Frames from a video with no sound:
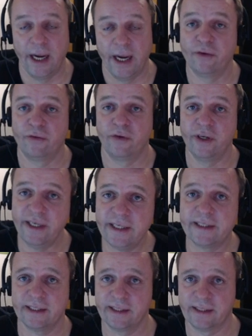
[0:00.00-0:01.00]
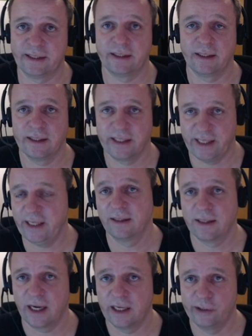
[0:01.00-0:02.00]
And we need this
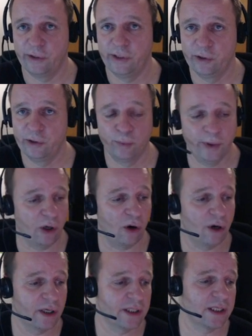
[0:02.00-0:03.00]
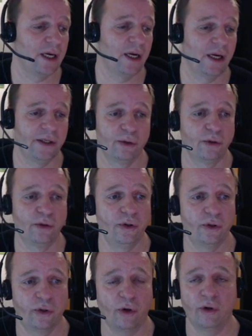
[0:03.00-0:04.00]
second Arduino because uh, you
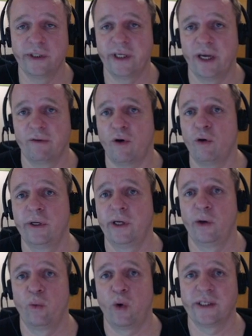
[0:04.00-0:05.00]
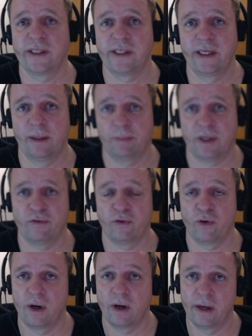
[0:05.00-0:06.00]
don't have only one stepper
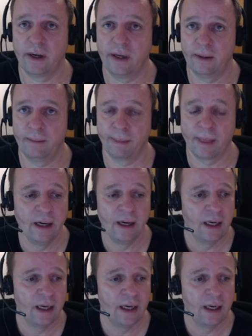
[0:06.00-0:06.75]
for um,